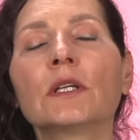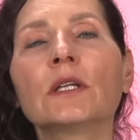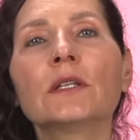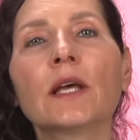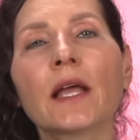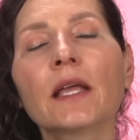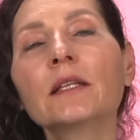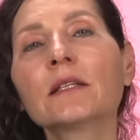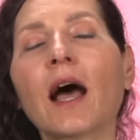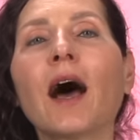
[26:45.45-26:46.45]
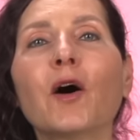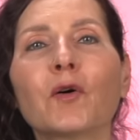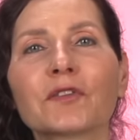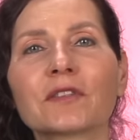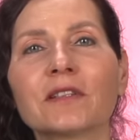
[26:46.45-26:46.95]
in the eighth
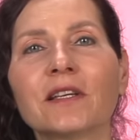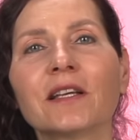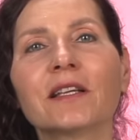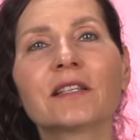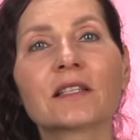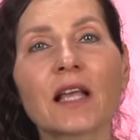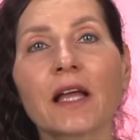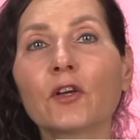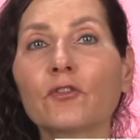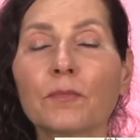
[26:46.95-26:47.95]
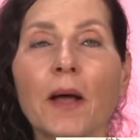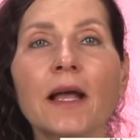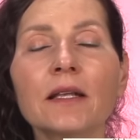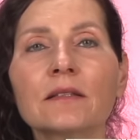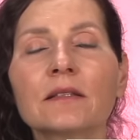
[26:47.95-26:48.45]
house, in the sign of
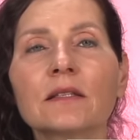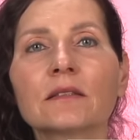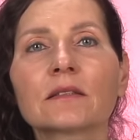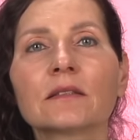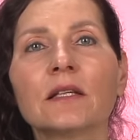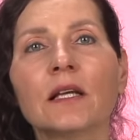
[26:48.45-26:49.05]
Pisces.